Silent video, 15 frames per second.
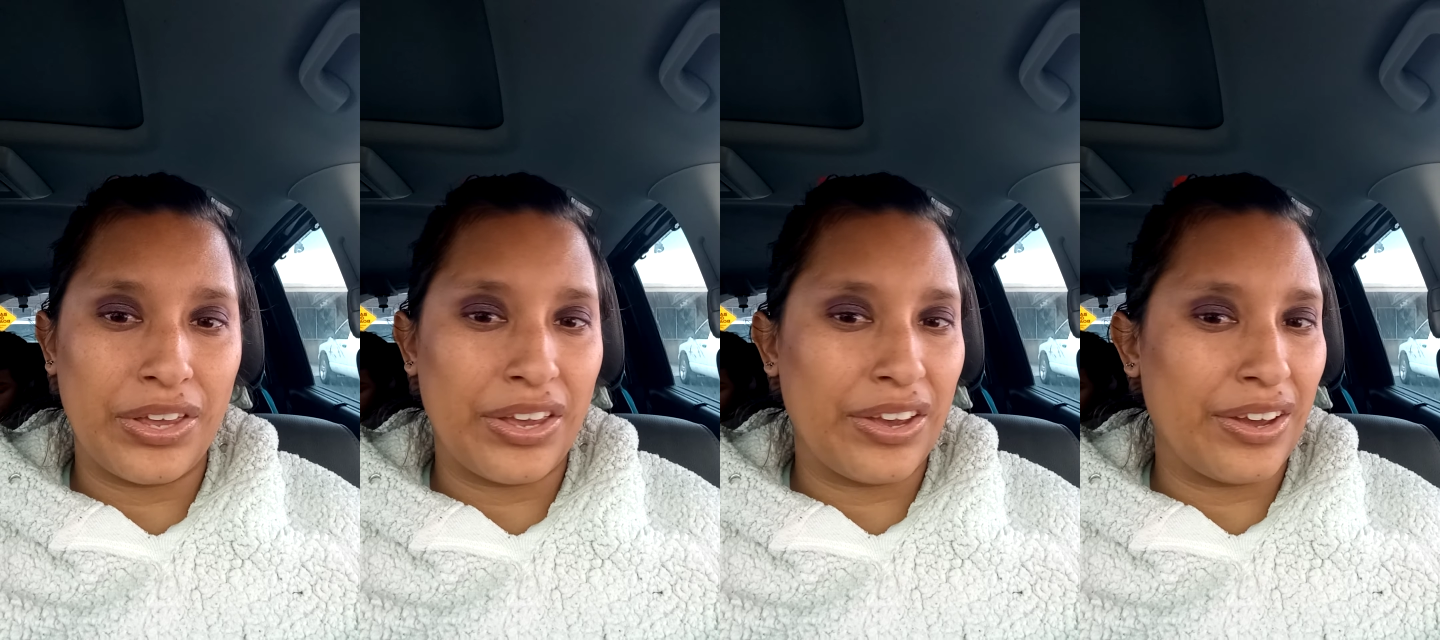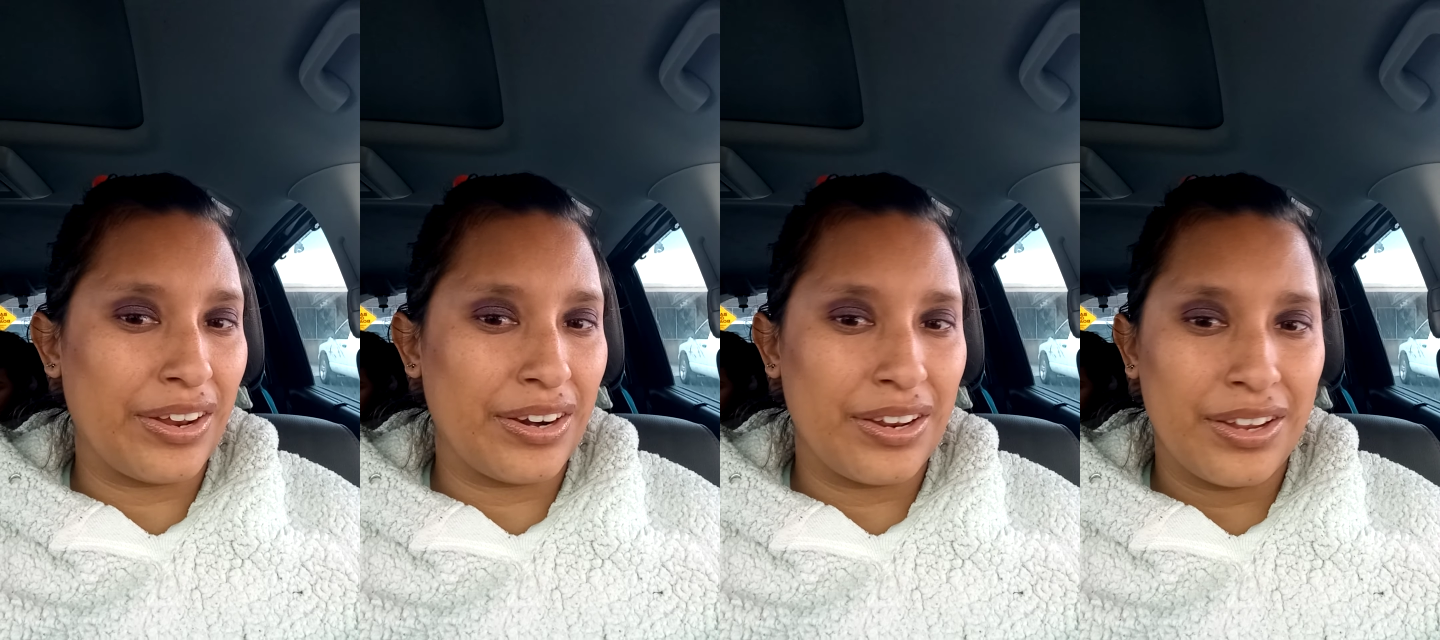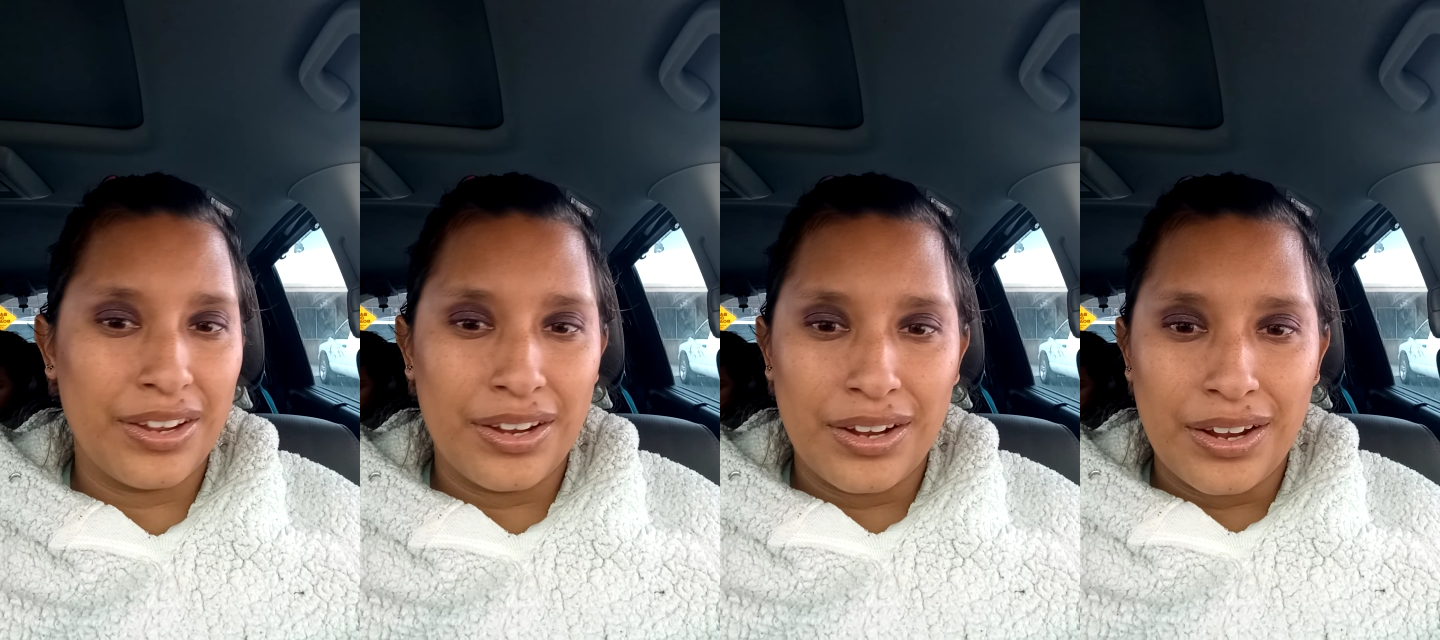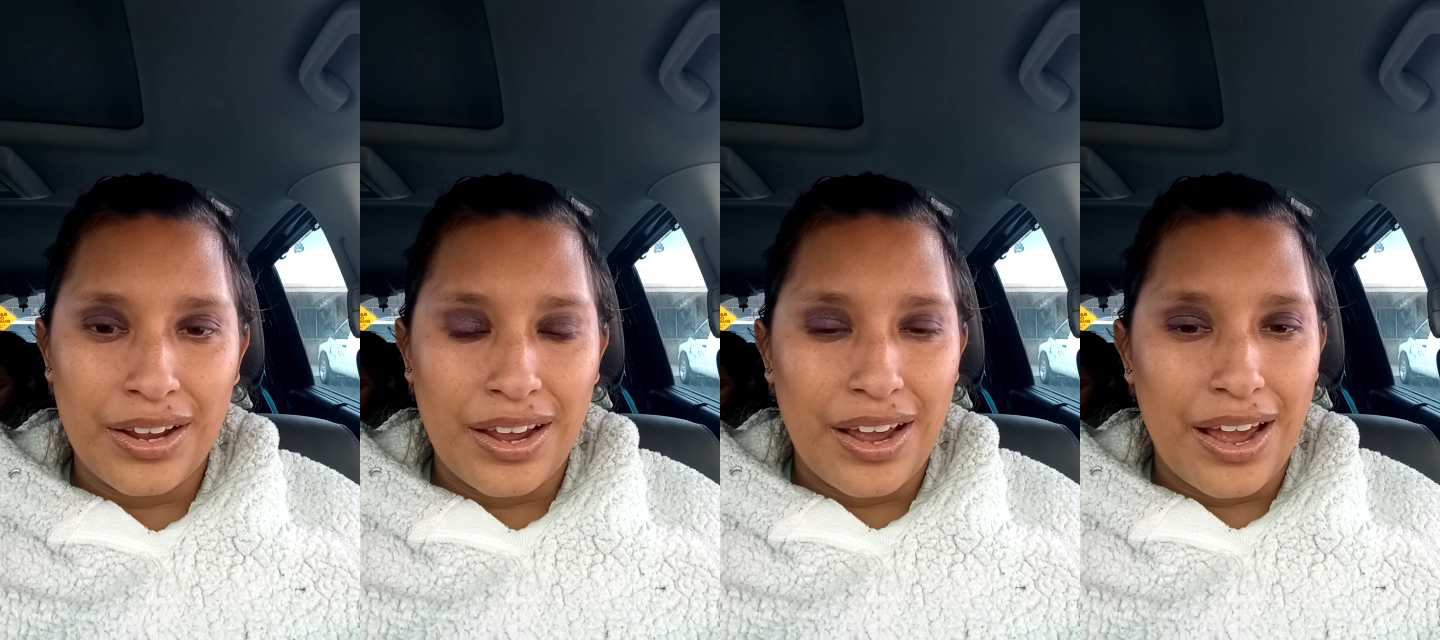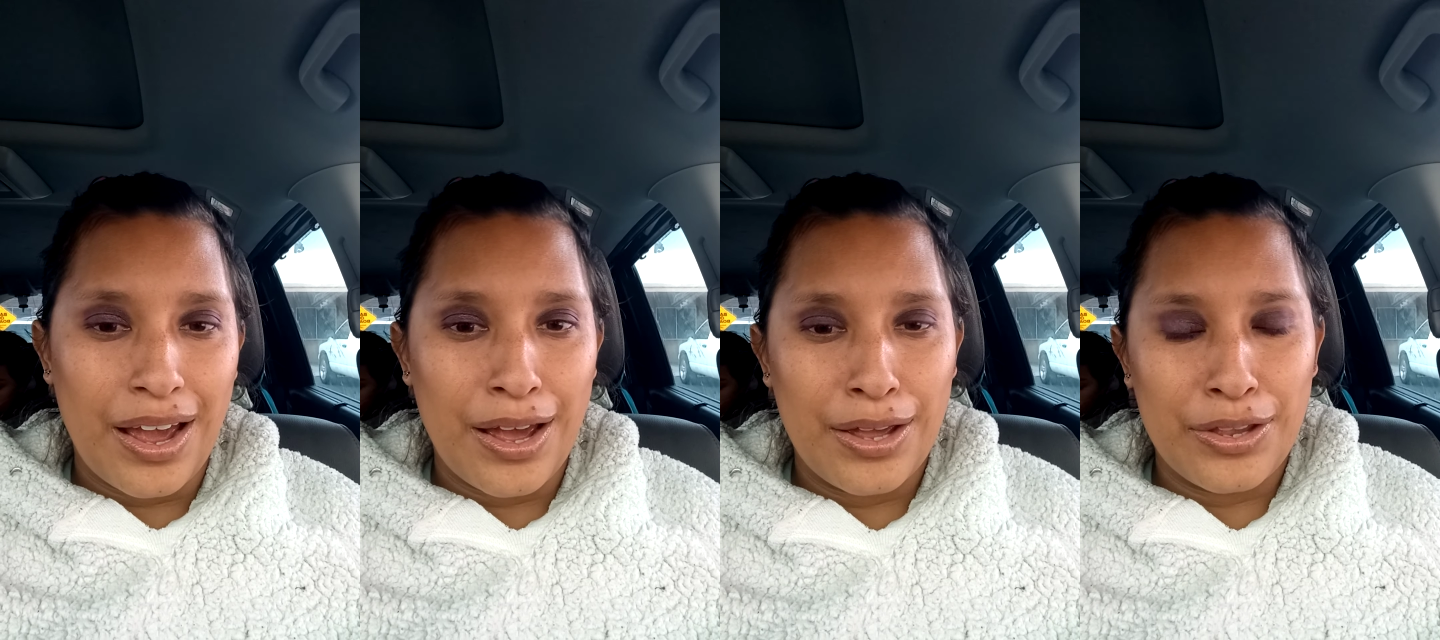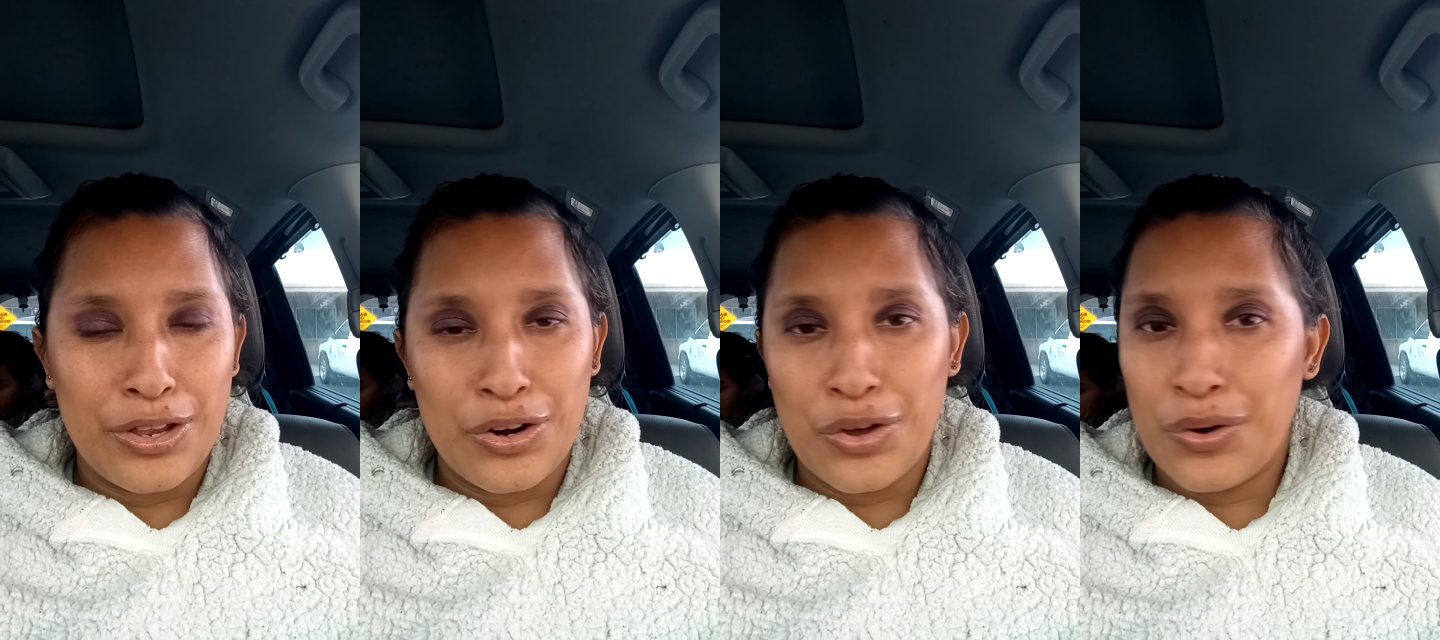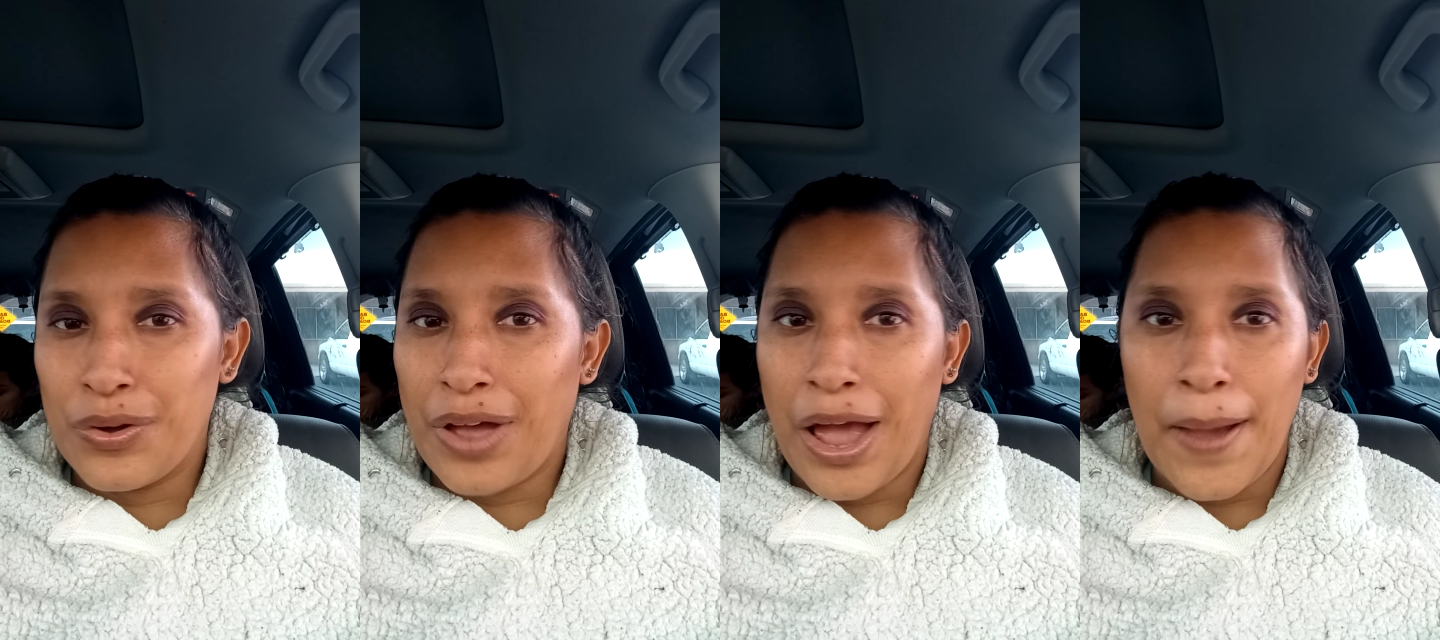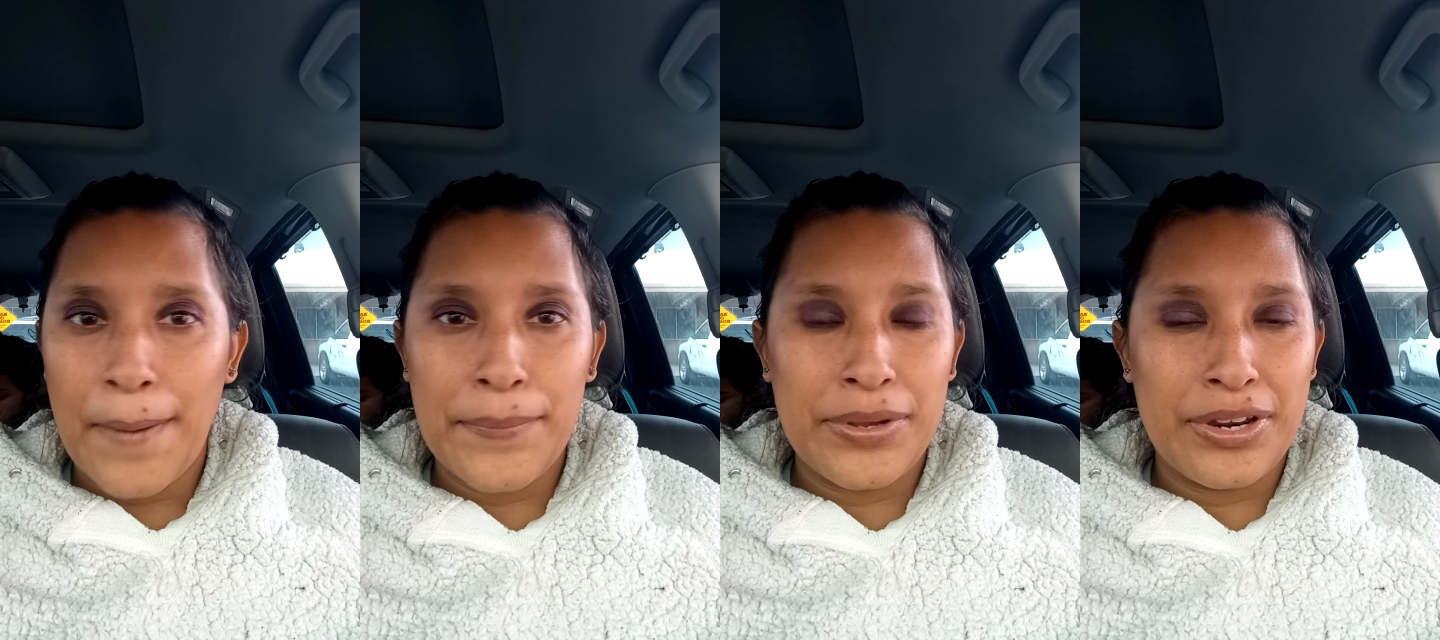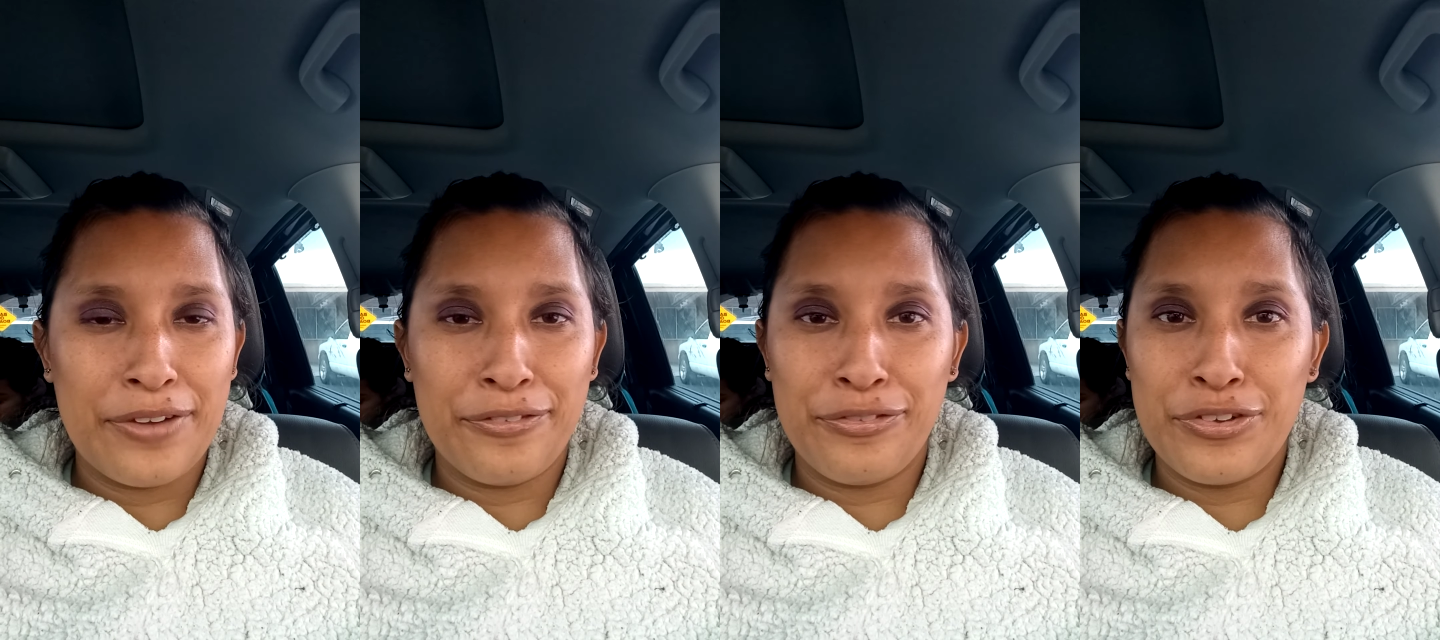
And, if